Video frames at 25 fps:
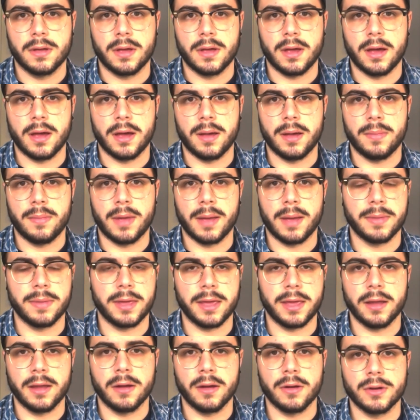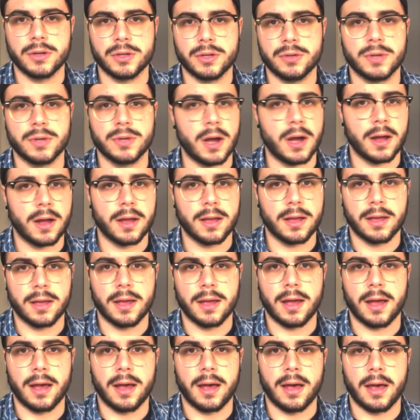I'm here to talk.
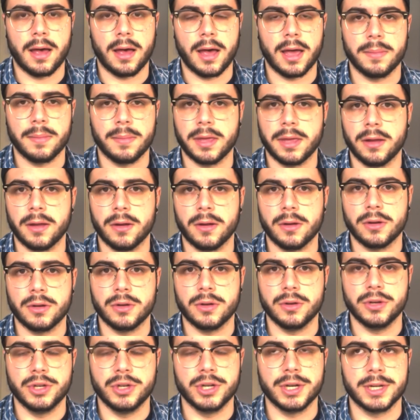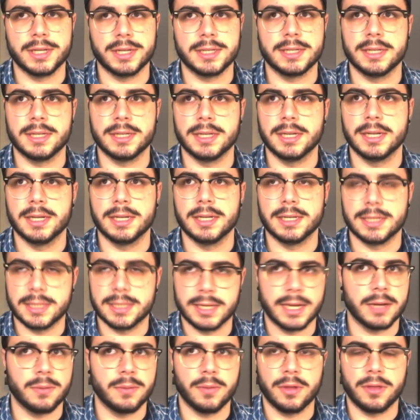I'm here to just
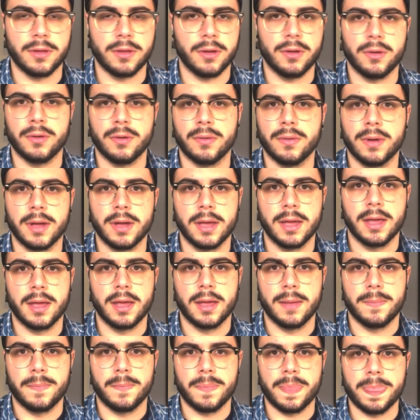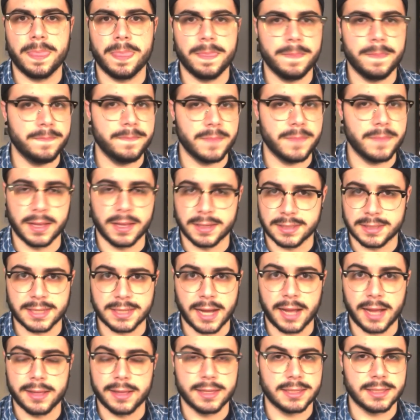sit with you in
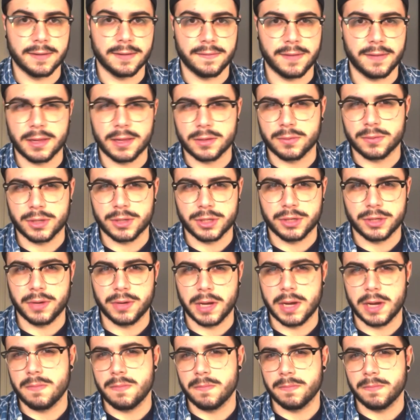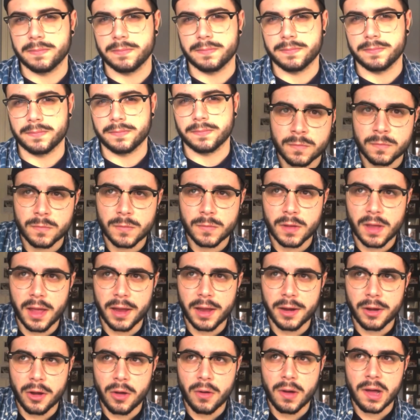silence, if that's what you need. I
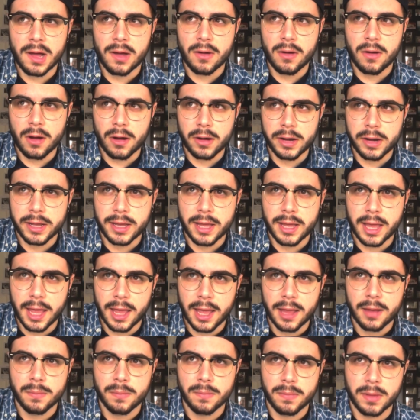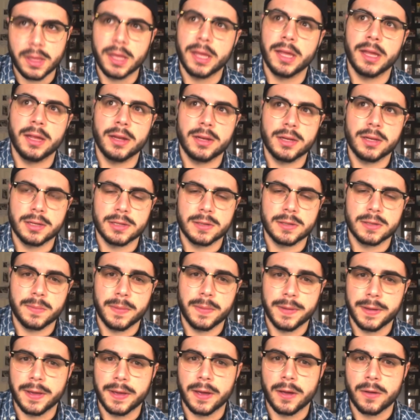know how hard it can be to
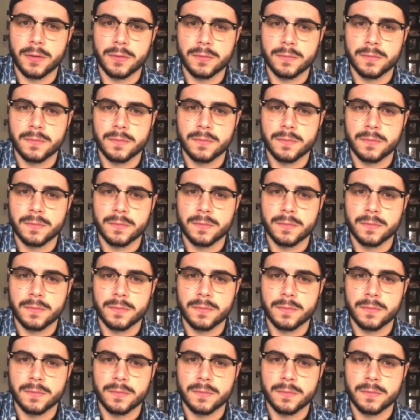speak out.